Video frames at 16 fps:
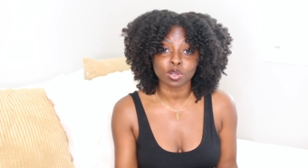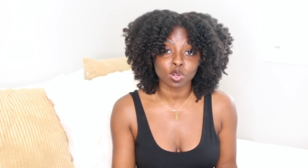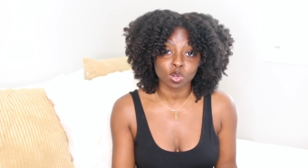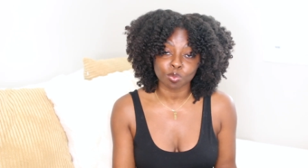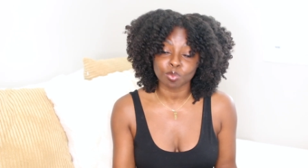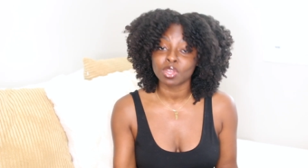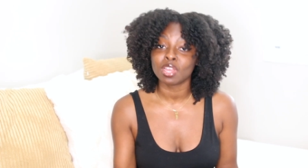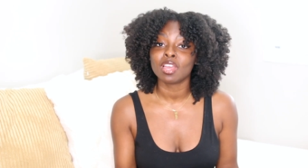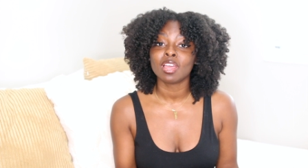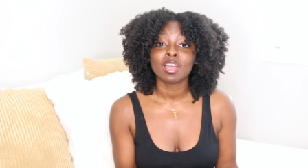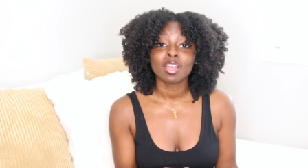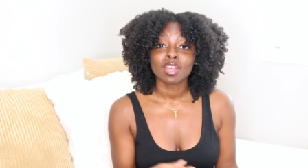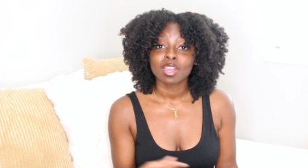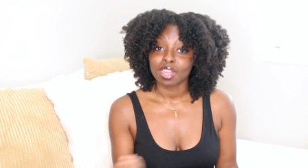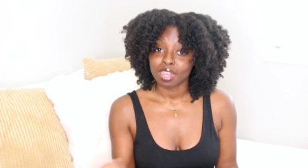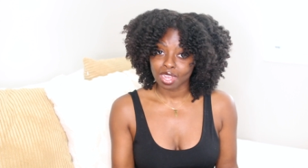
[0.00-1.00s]
home
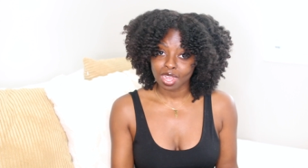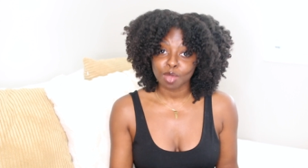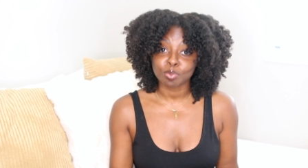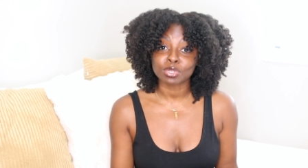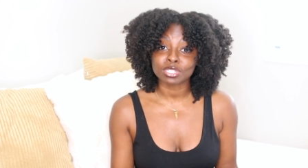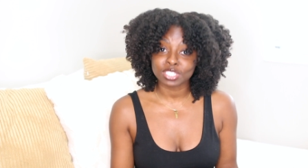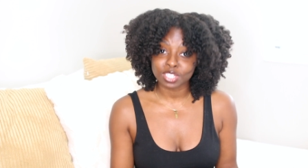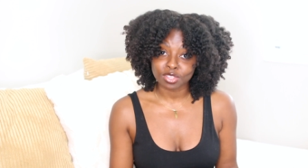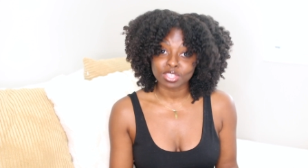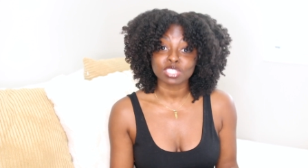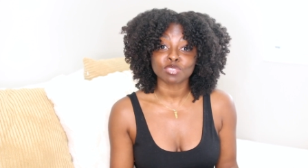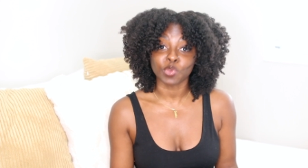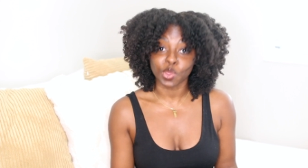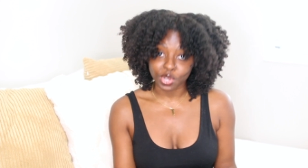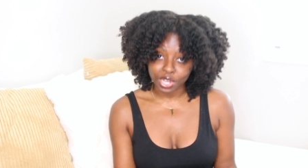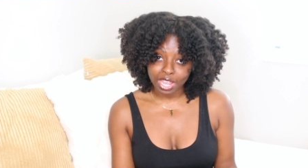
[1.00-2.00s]
up until
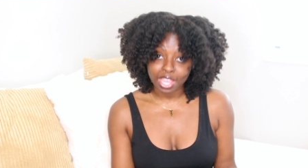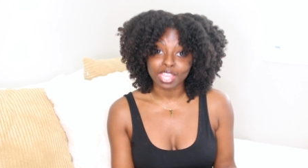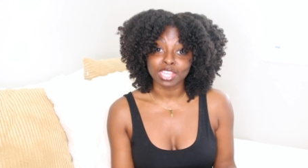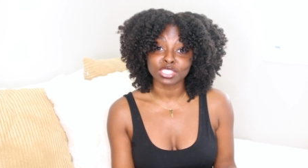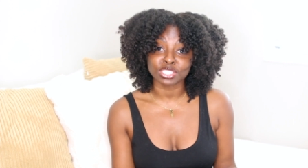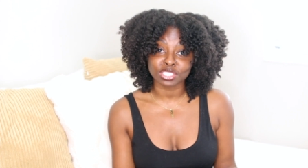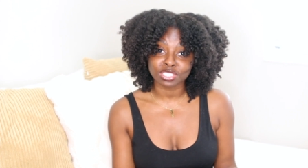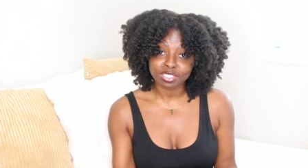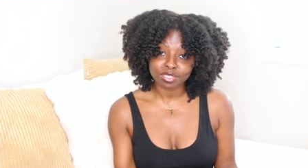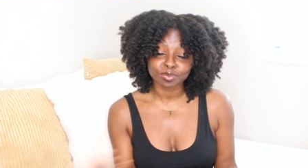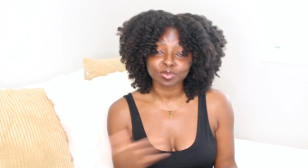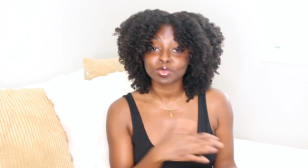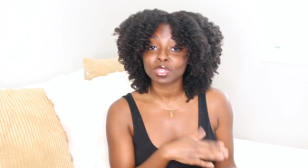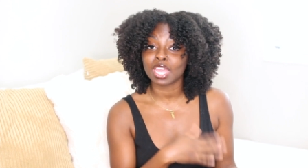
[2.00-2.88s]
this very age.